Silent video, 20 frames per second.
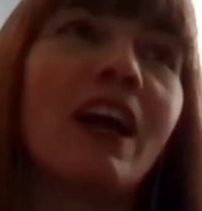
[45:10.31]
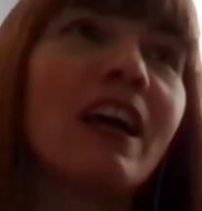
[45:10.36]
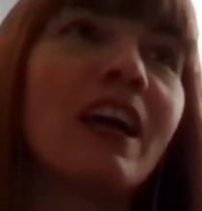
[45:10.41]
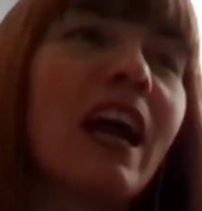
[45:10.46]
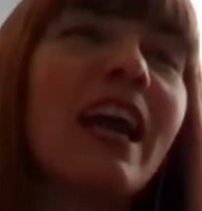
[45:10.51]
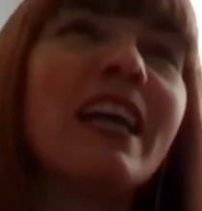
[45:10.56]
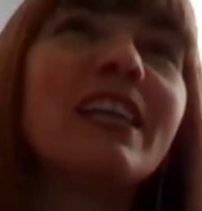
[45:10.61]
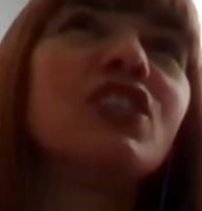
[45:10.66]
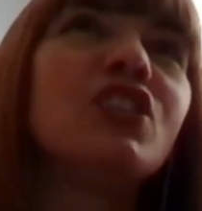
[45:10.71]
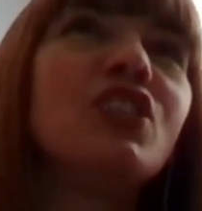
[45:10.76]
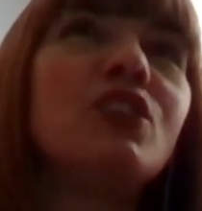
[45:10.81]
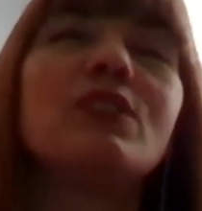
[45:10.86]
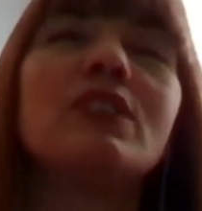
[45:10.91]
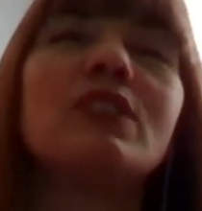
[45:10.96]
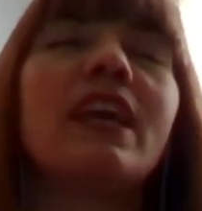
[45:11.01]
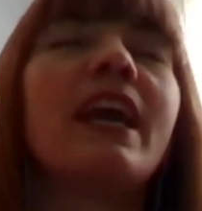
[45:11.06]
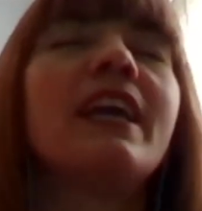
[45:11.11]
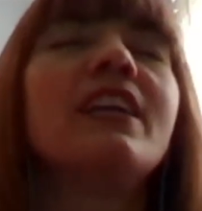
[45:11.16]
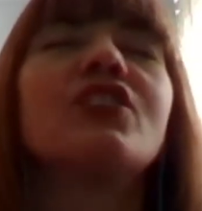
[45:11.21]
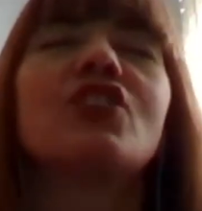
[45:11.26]
I hate to use
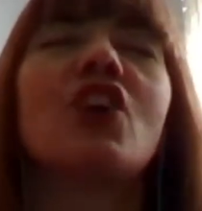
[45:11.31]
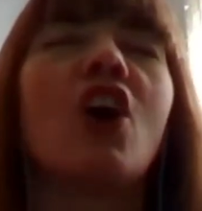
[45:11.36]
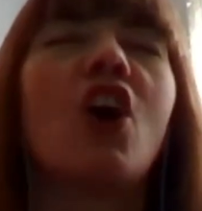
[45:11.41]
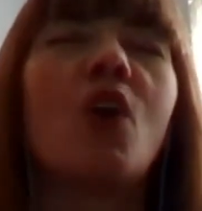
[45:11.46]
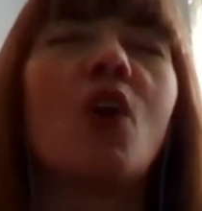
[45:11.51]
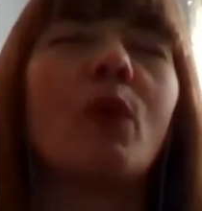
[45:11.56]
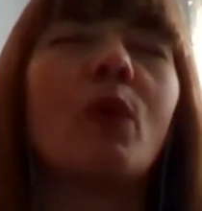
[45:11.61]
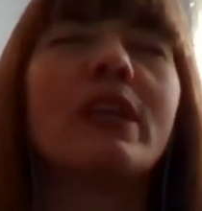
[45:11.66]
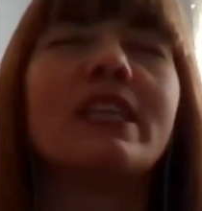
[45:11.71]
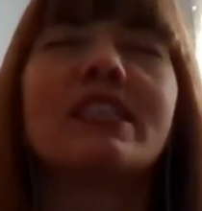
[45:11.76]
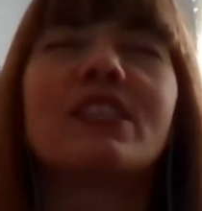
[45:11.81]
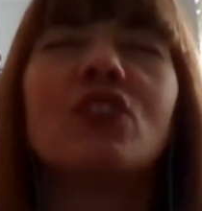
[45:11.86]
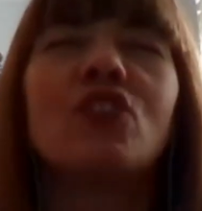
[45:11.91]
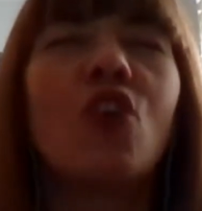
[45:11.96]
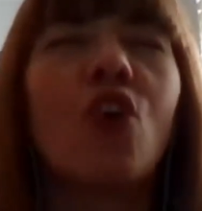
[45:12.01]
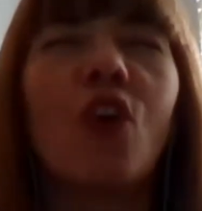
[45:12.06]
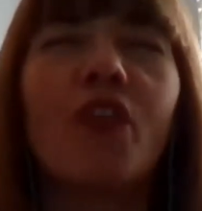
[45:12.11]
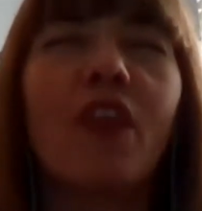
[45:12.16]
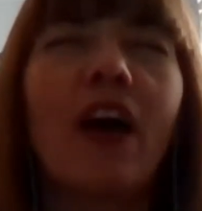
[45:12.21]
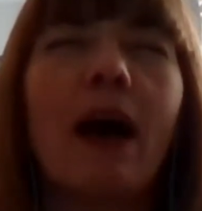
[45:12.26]
the HR when it's
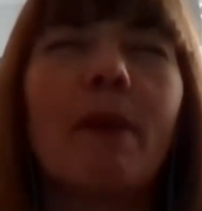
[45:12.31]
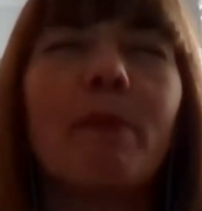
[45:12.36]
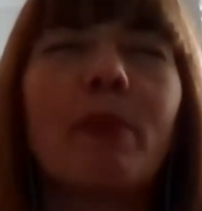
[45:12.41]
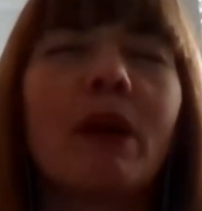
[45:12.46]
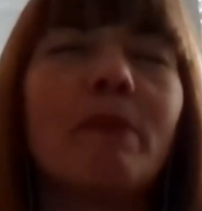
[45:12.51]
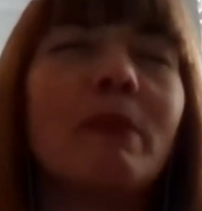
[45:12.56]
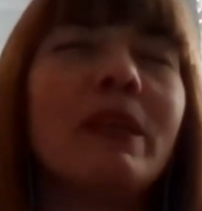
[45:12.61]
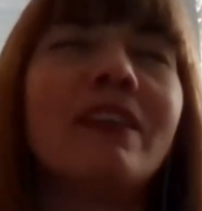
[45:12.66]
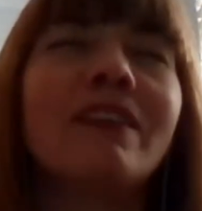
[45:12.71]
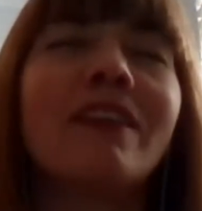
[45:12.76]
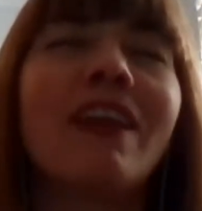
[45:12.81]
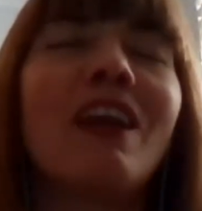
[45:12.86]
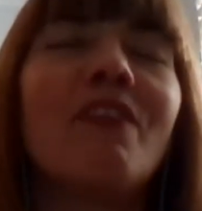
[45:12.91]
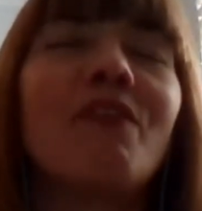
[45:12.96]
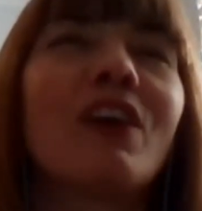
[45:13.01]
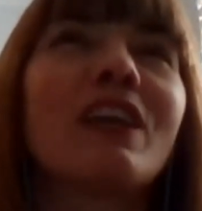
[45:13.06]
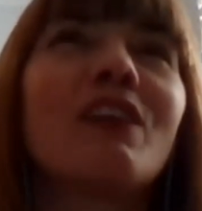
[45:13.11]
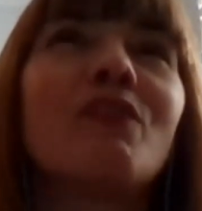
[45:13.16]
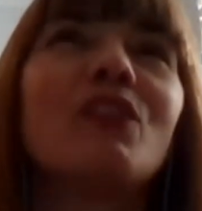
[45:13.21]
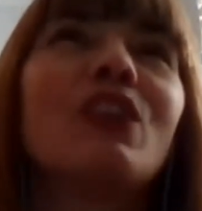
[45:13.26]
not that, but I mean,
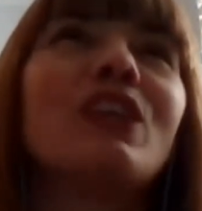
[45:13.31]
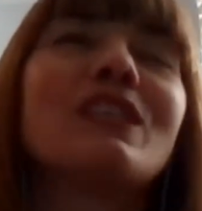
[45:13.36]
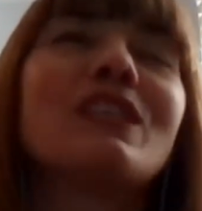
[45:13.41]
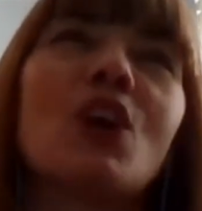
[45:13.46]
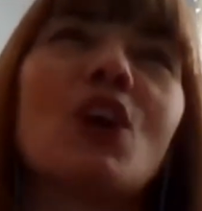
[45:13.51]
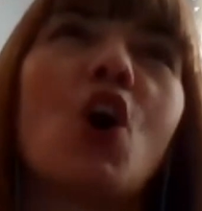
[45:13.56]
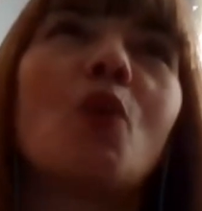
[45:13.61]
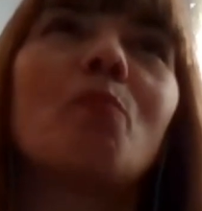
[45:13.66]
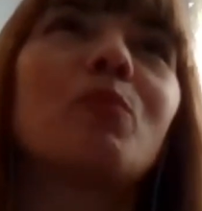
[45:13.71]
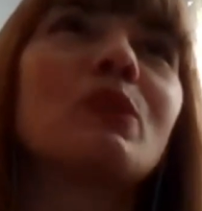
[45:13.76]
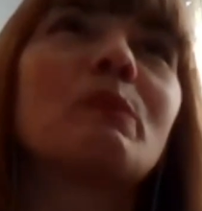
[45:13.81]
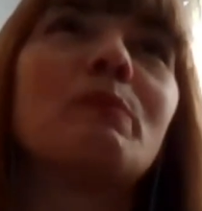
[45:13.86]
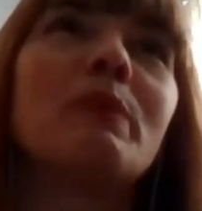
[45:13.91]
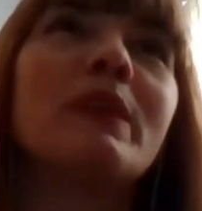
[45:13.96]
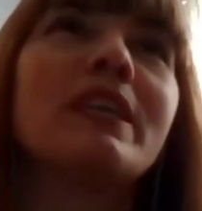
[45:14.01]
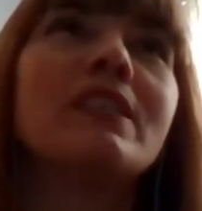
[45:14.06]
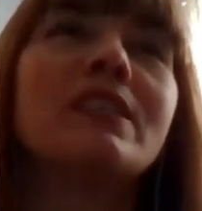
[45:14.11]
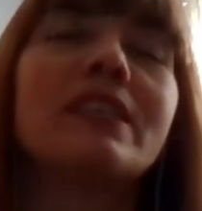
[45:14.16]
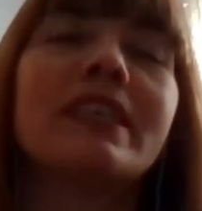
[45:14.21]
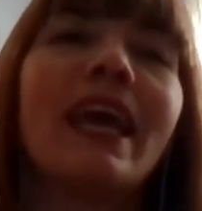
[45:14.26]
if I give an example,
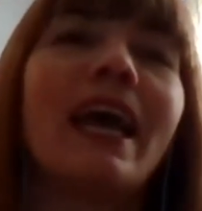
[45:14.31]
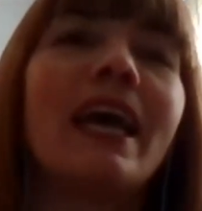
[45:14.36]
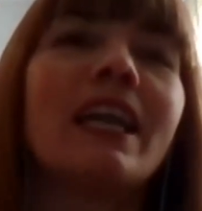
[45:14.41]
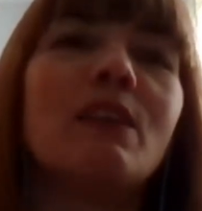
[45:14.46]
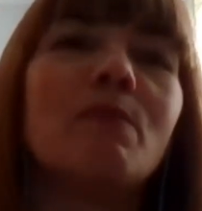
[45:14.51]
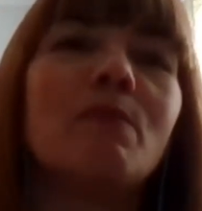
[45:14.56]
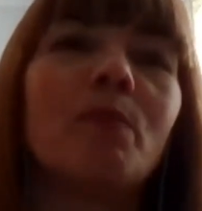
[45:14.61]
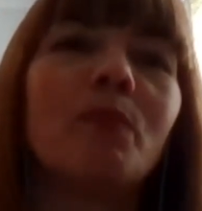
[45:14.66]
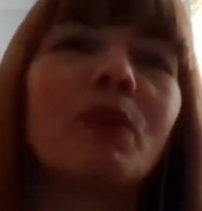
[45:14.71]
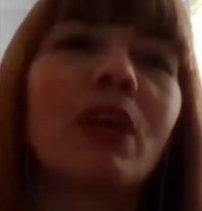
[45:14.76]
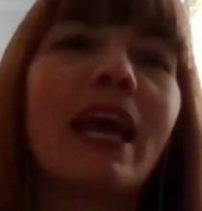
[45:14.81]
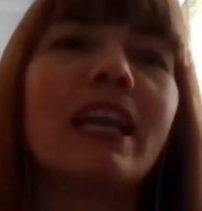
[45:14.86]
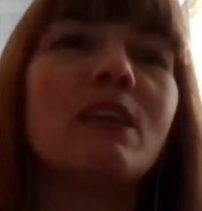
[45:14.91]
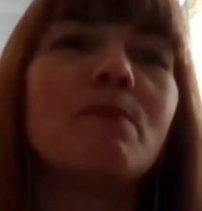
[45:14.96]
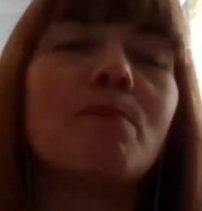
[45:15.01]
speaking to Kelly